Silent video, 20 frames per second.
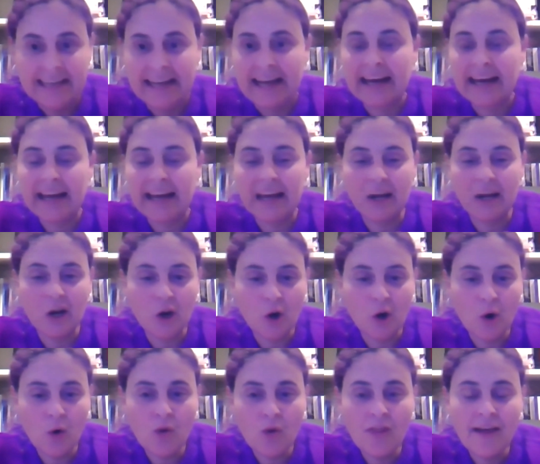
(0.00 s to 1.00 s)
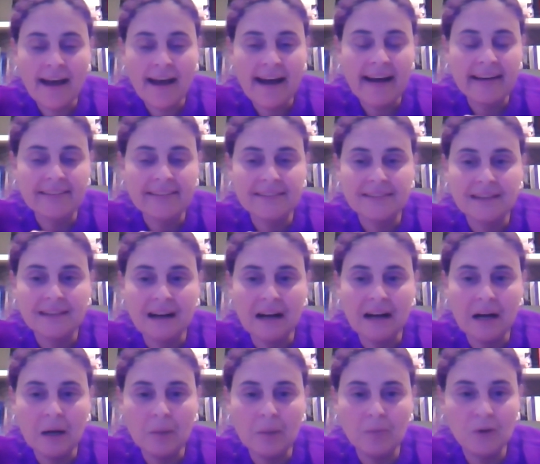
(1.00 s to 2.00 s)
And I know that
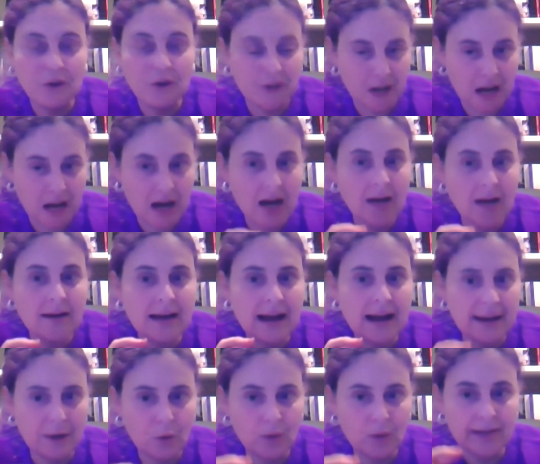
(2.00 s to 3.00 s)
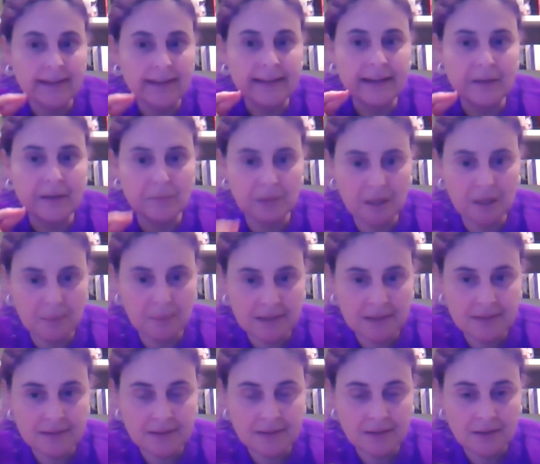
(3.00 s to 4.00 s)
they're not adequately
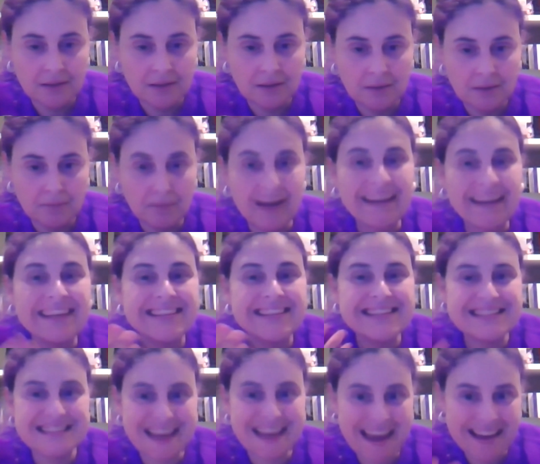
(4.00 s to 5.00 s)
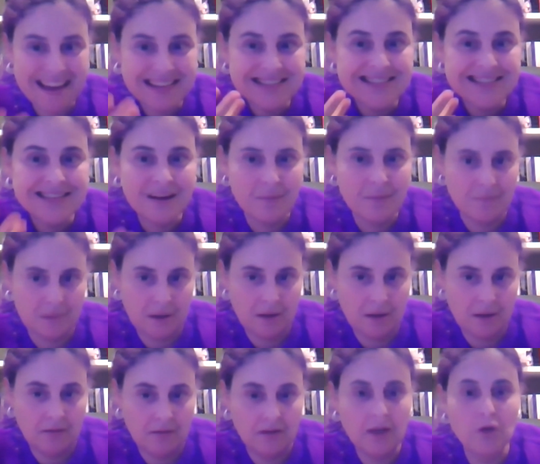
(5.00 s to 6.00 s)
implemented, but it says
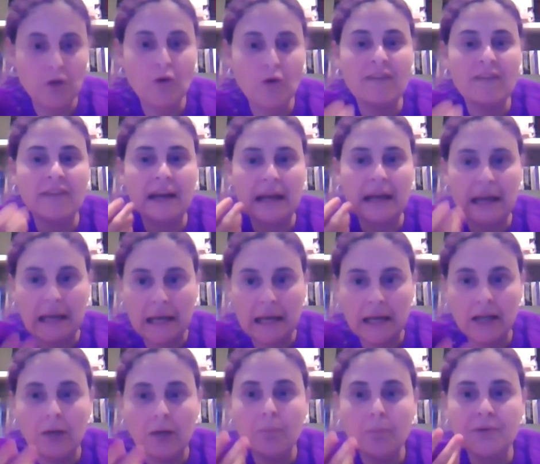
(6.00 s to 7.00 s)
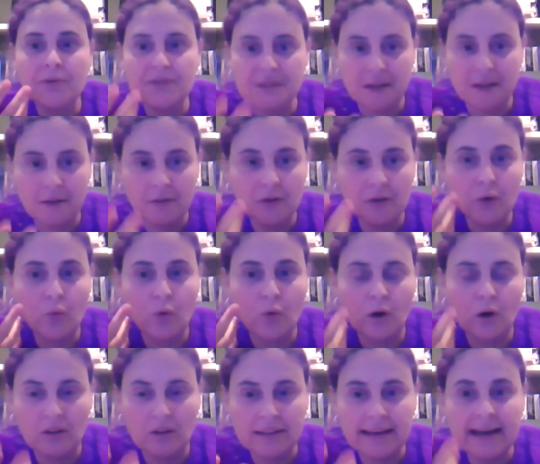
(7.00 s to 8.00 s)
something that you have 80% of the
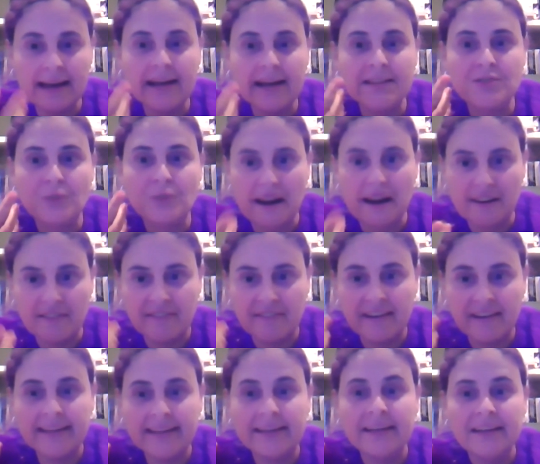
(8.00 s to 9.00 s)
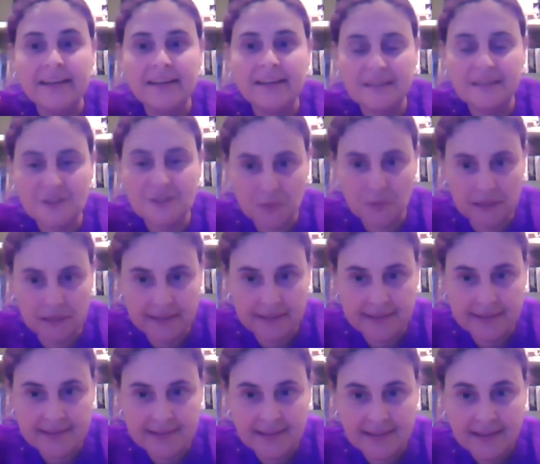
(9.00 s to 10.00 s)
world that has ratified the treaties.